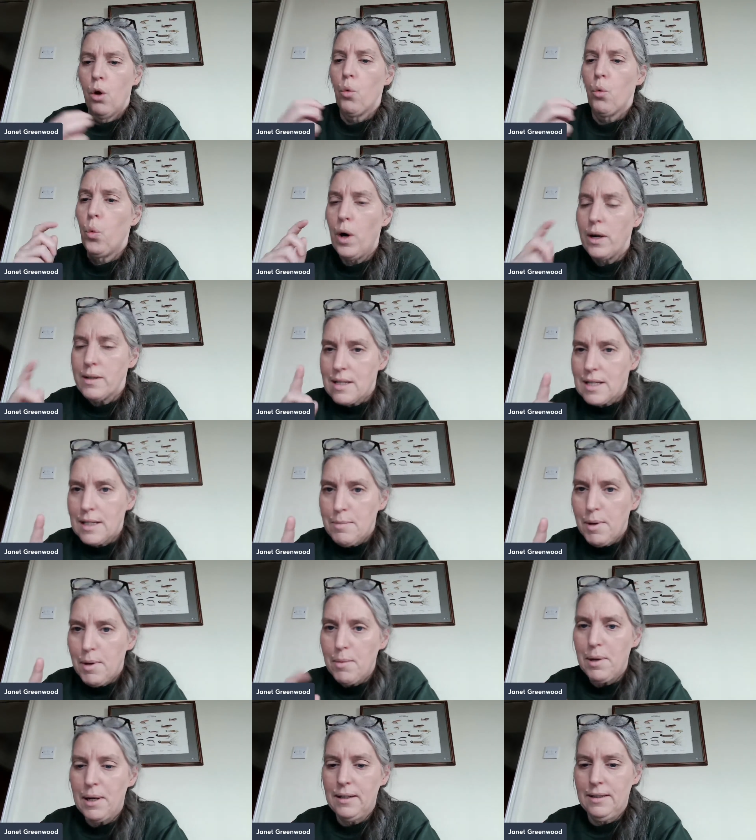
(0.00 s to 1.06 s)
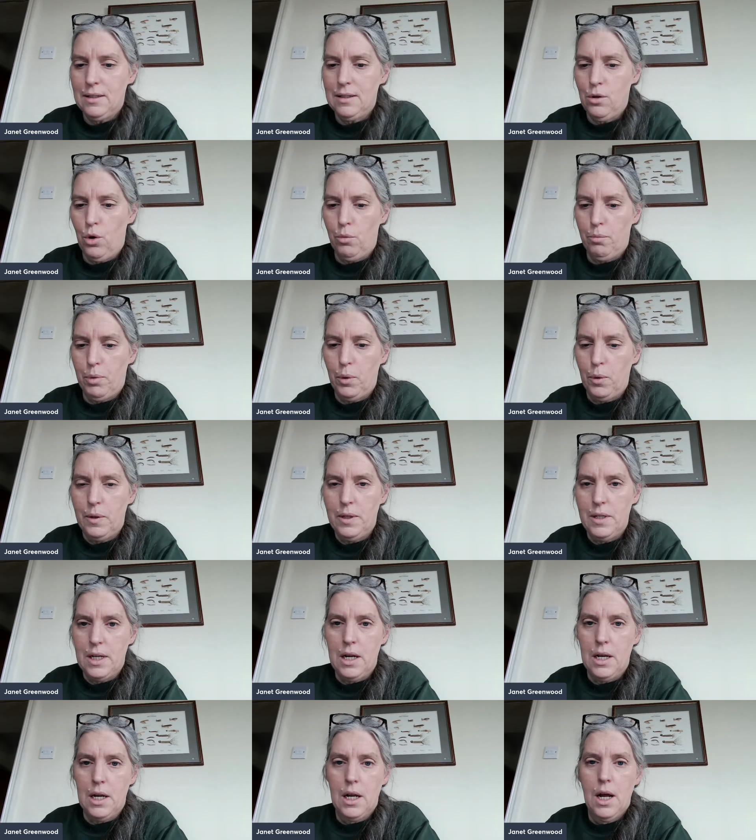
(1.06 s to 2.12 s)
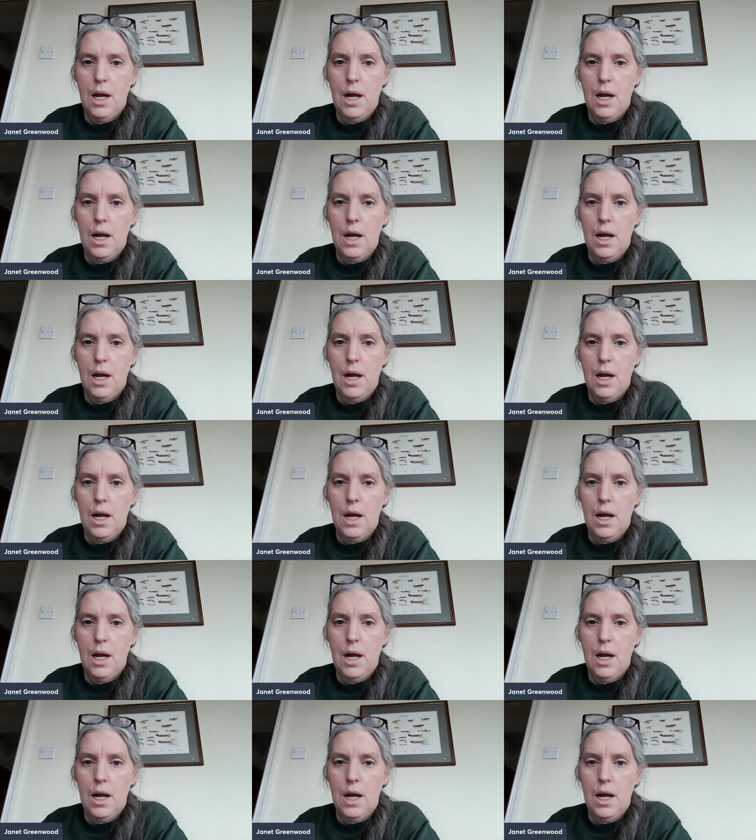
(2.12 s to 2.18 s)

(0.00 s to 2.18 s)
1 sleeping pill is not poison.